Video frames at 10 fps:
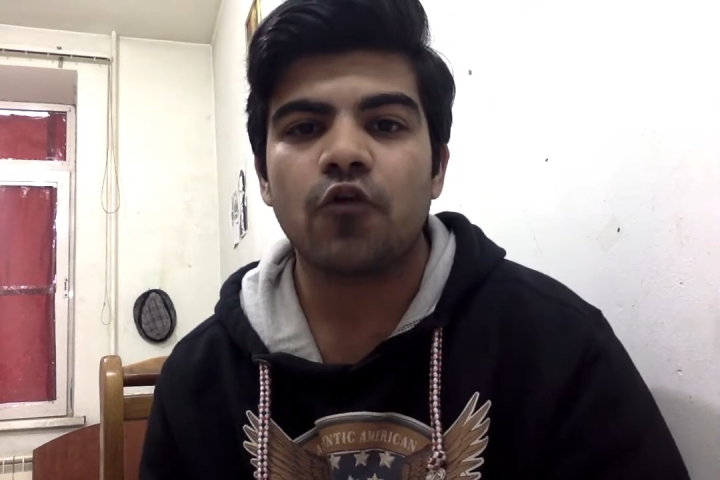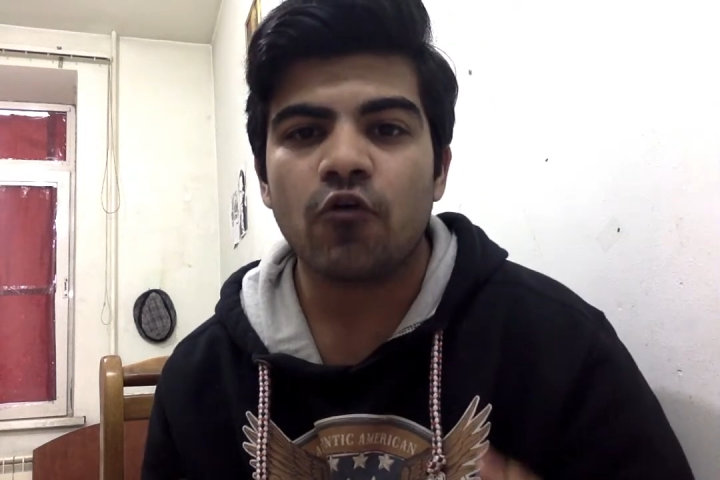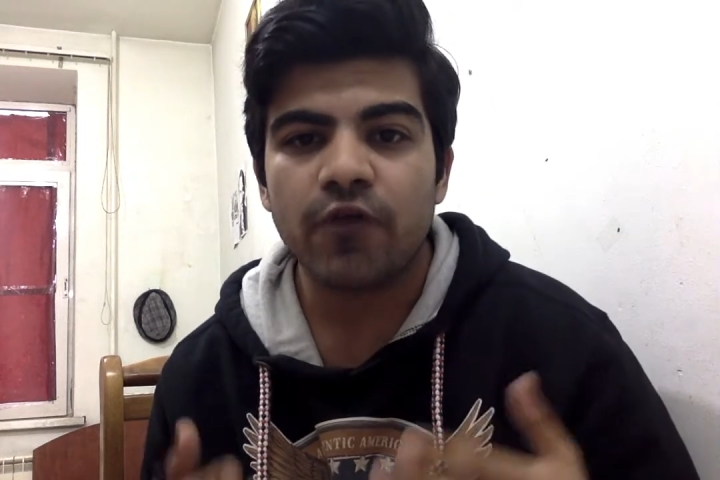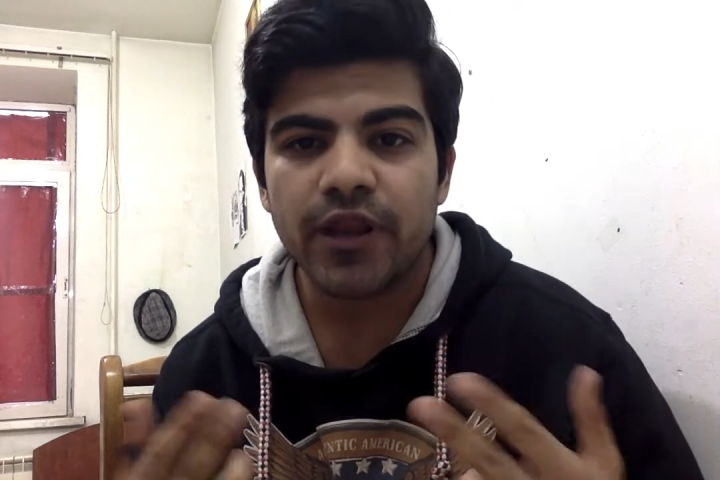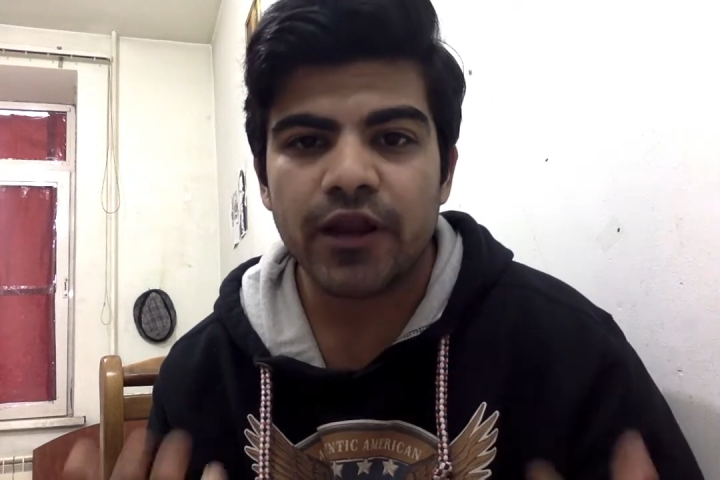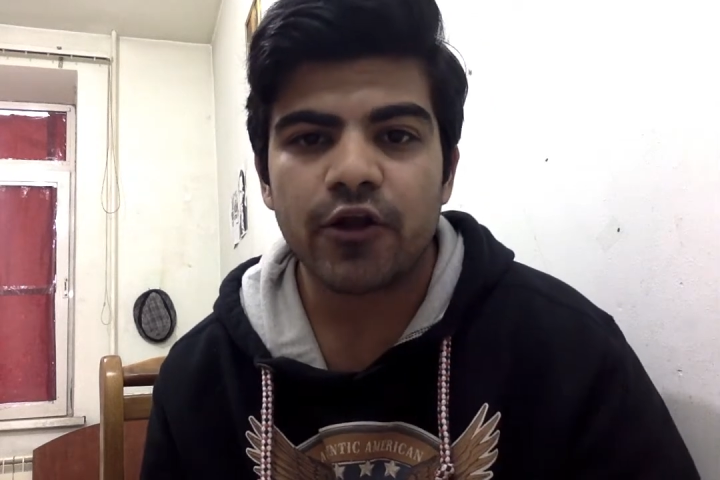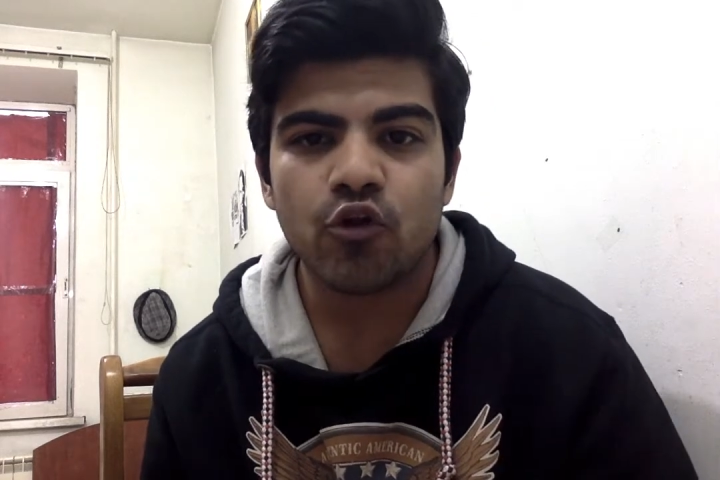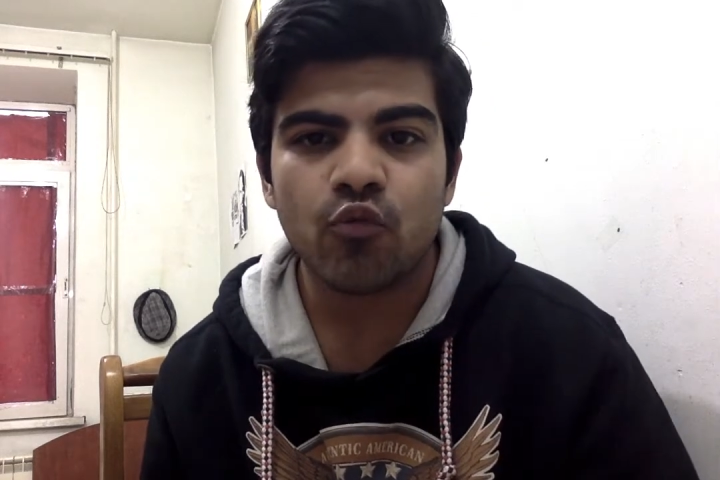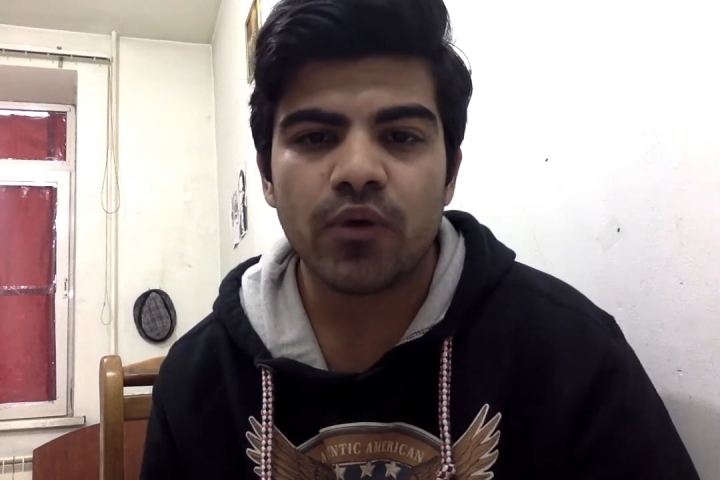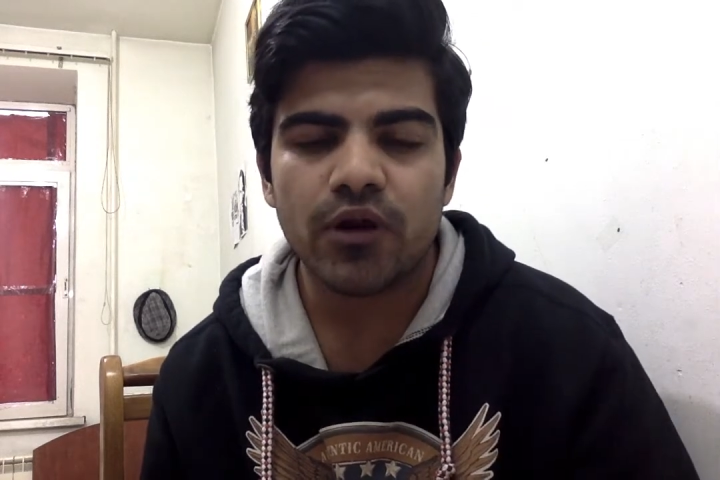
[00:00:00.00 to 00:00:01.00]
ovarian
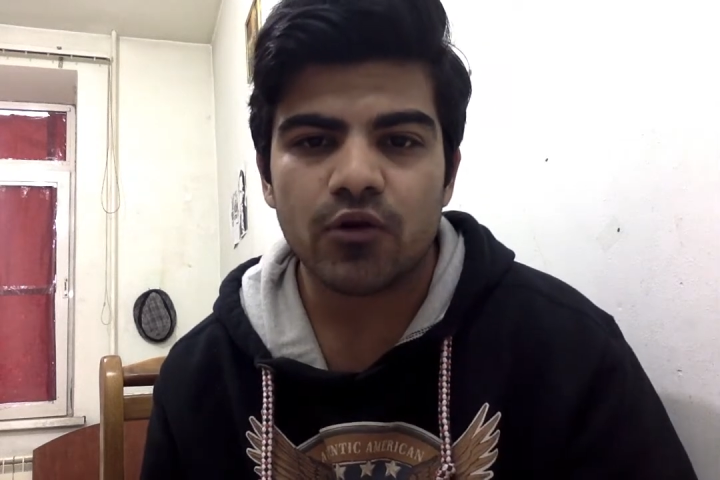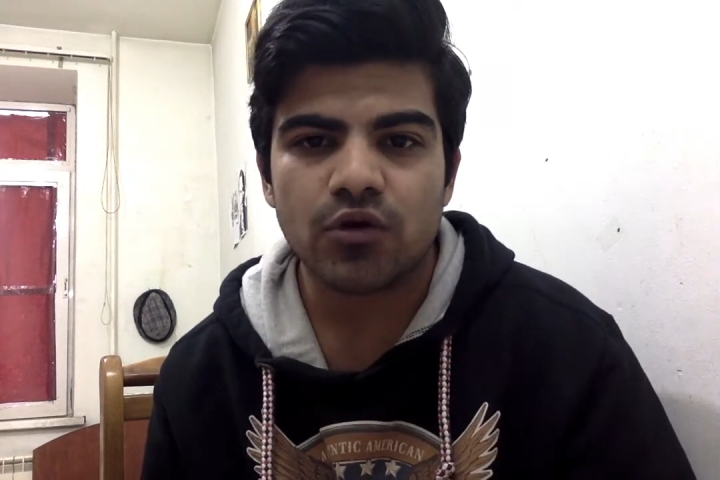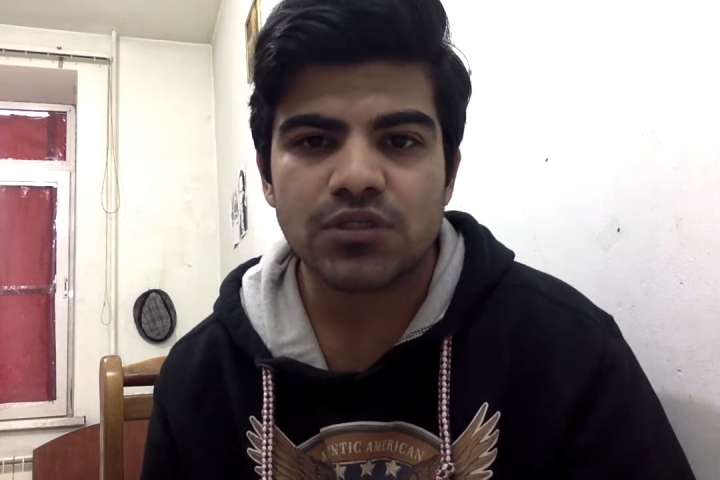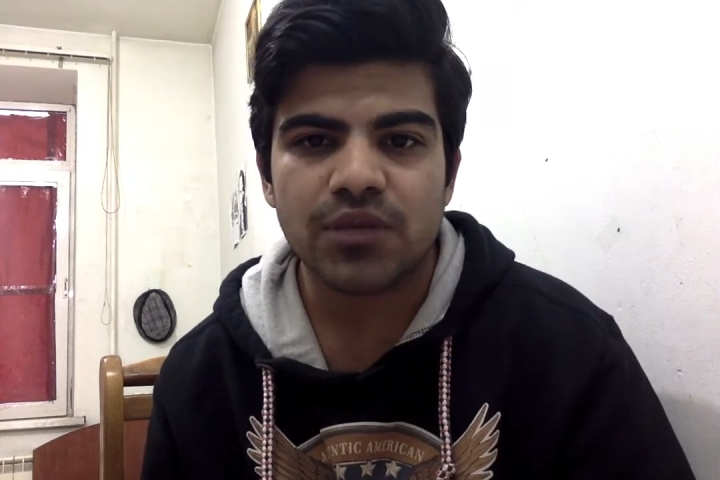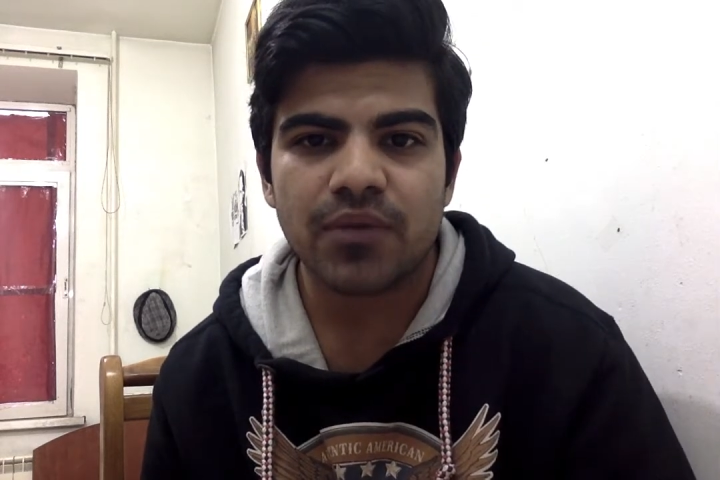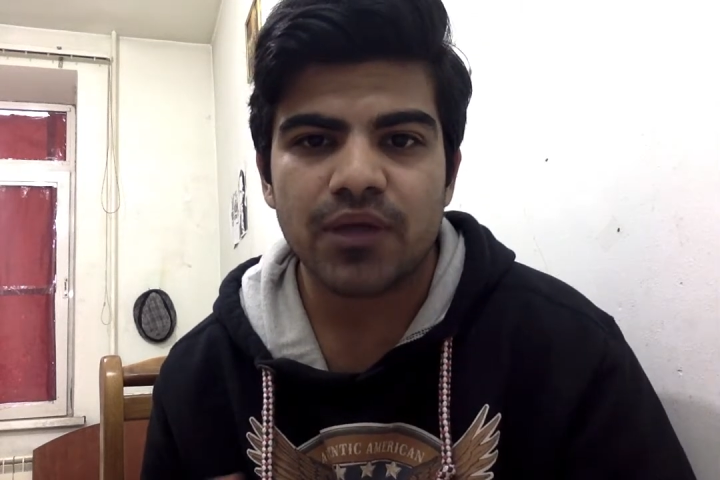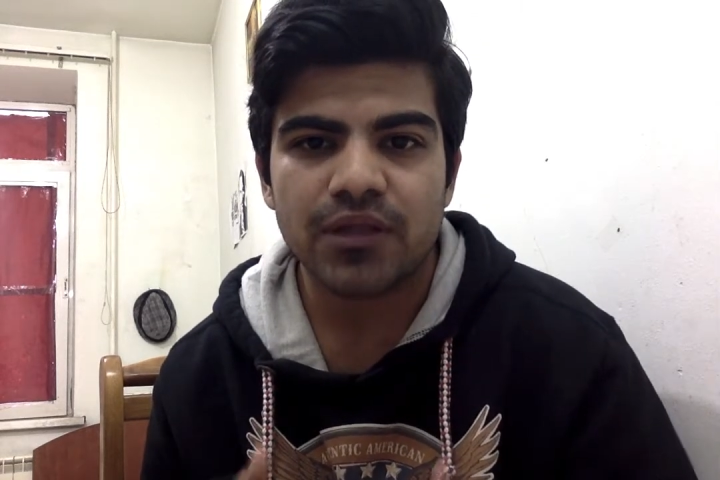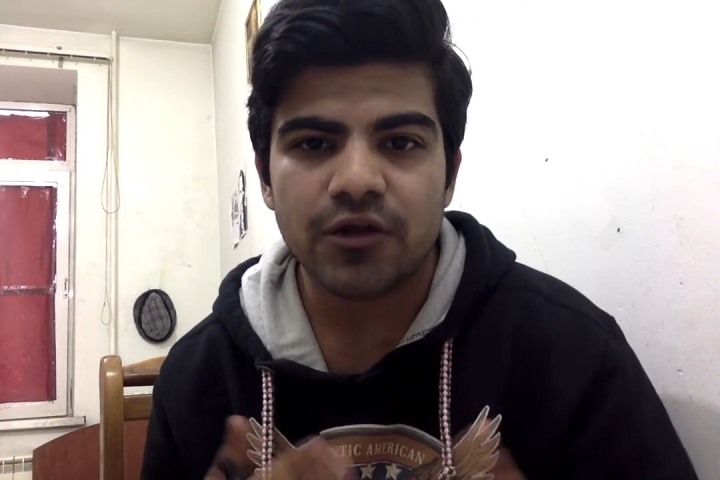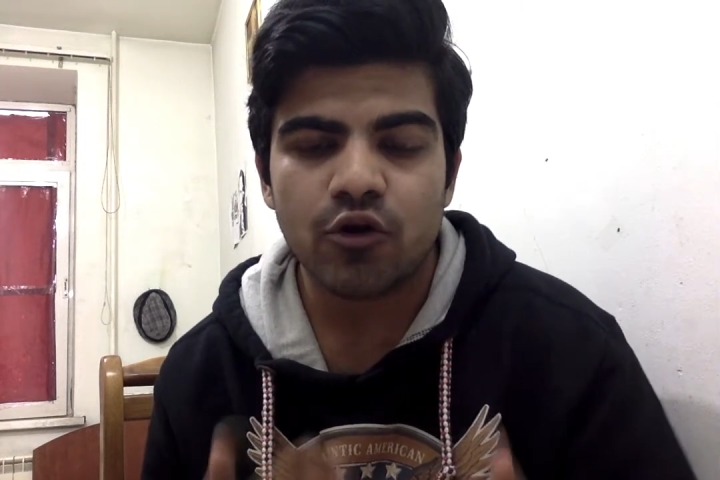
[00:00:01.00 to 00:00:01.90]
tumor or some other